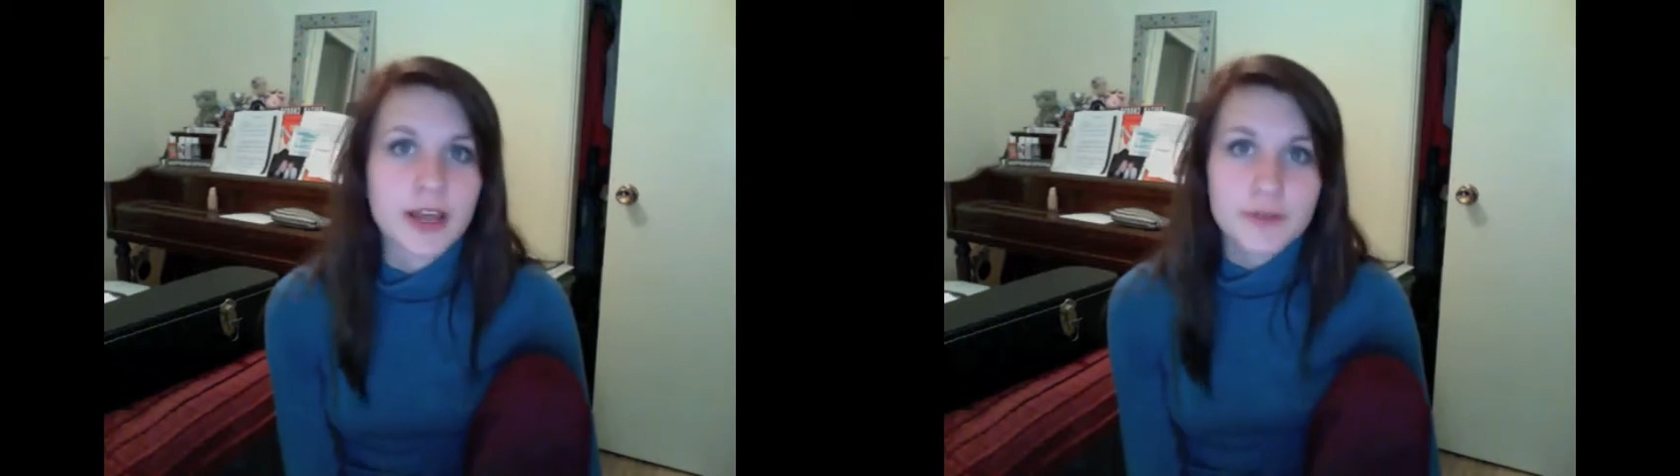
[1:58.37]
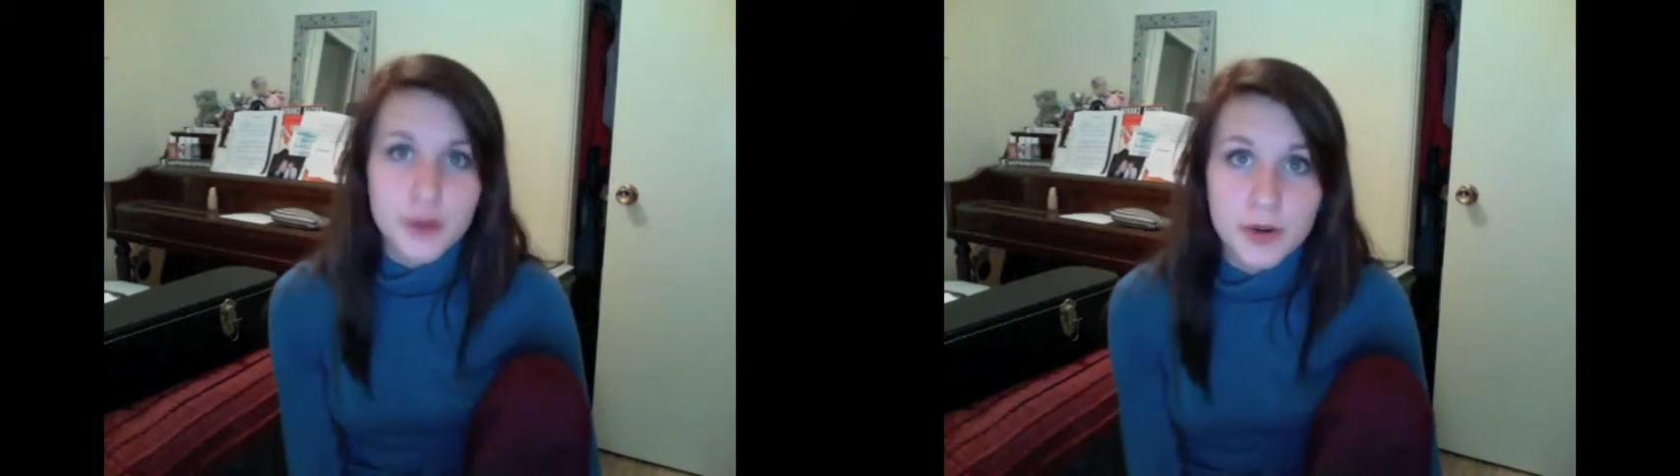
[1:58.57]

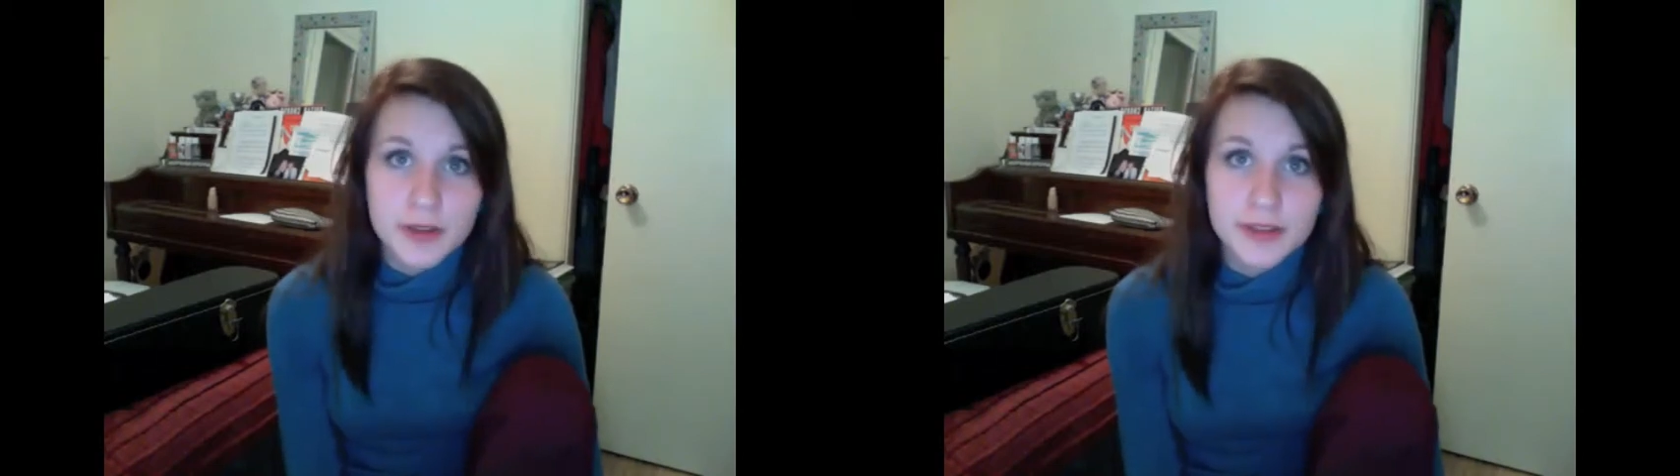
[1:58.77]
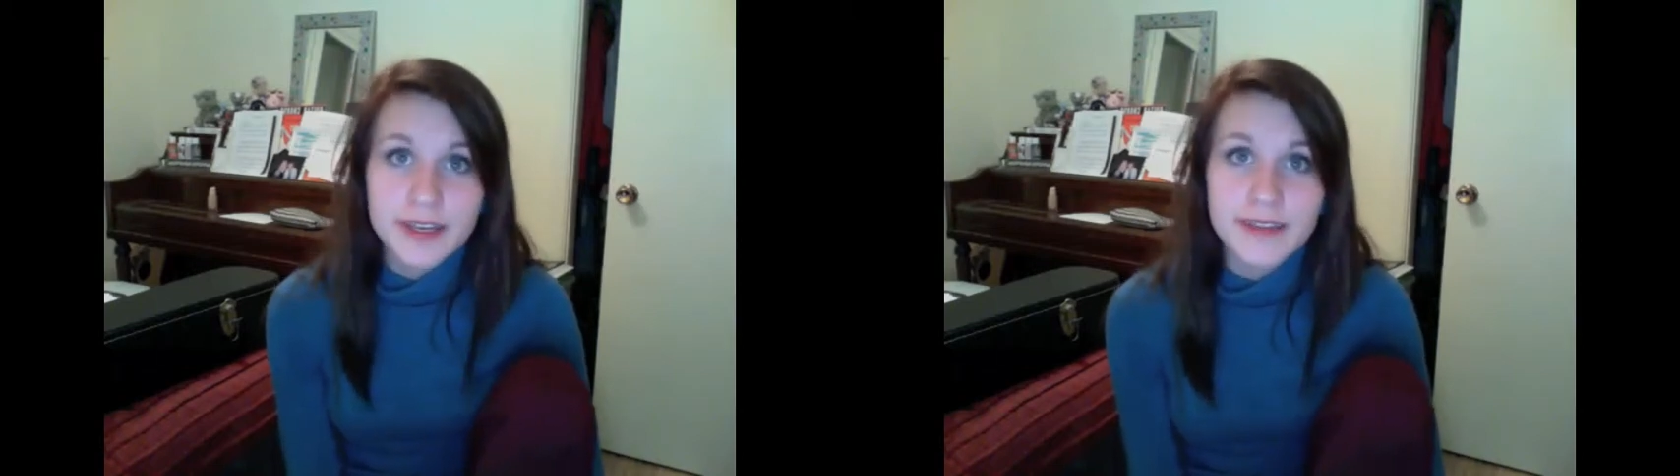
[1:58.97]
If you are
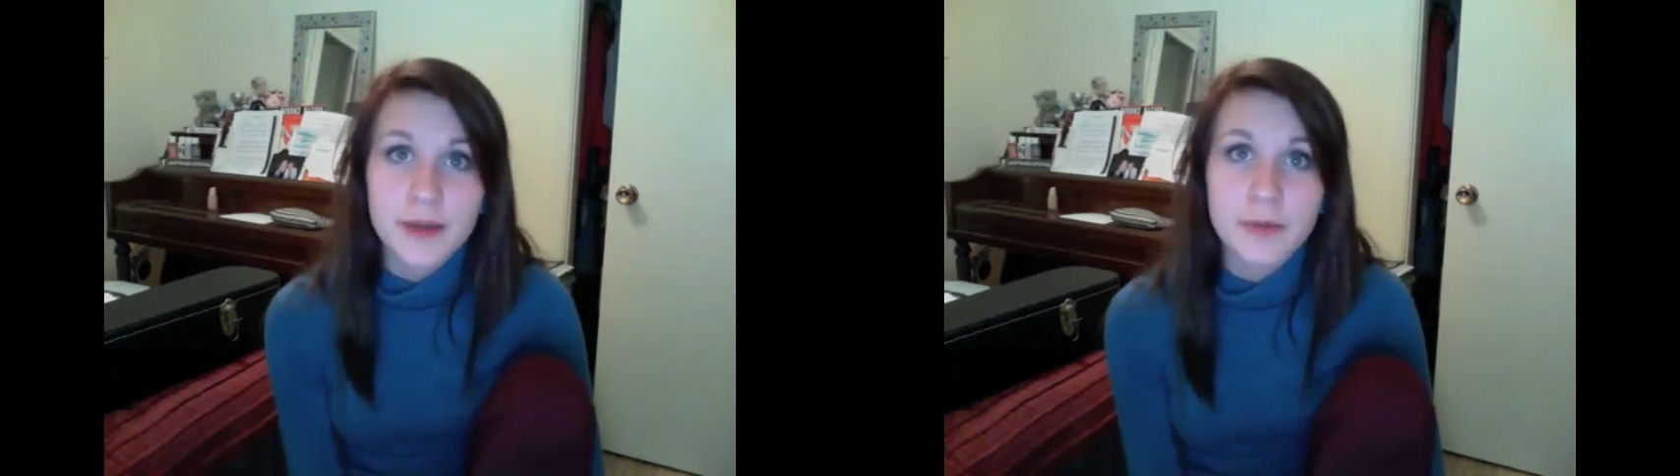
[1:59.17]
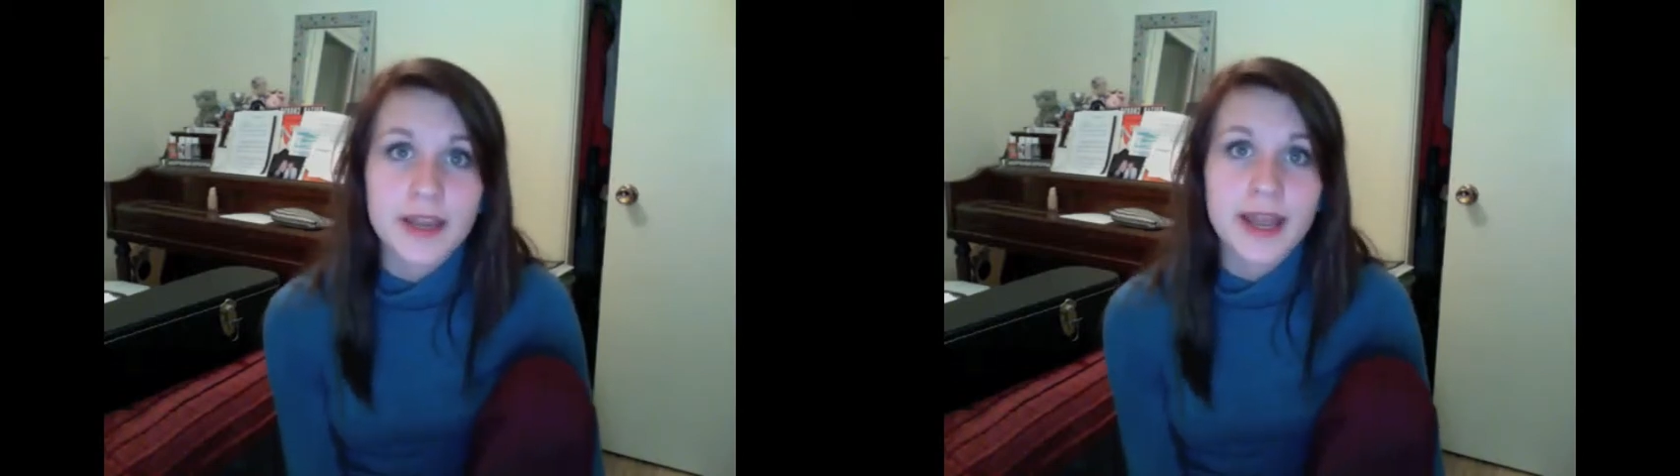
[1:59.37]
thinking
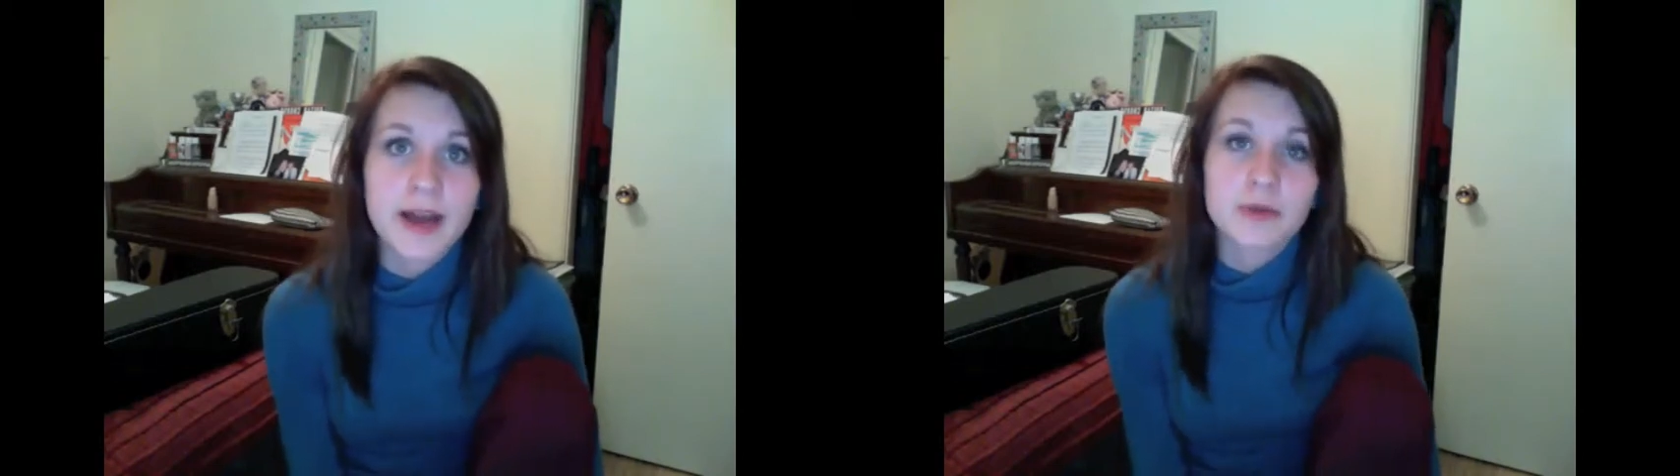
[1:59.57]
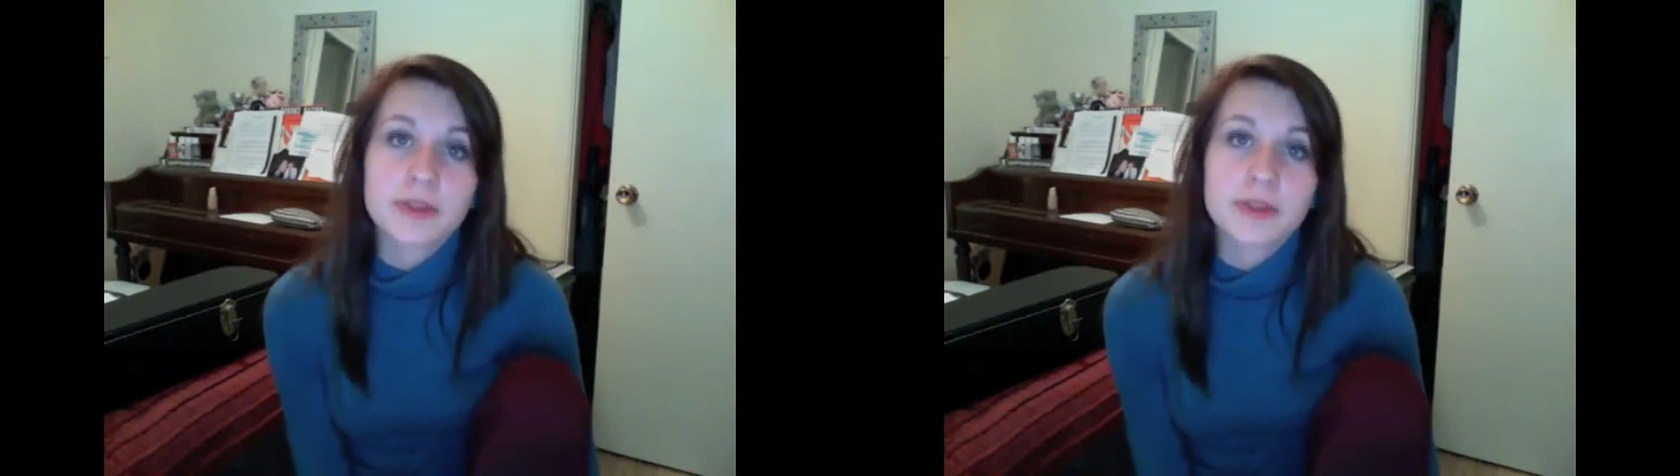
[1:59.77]
that right now,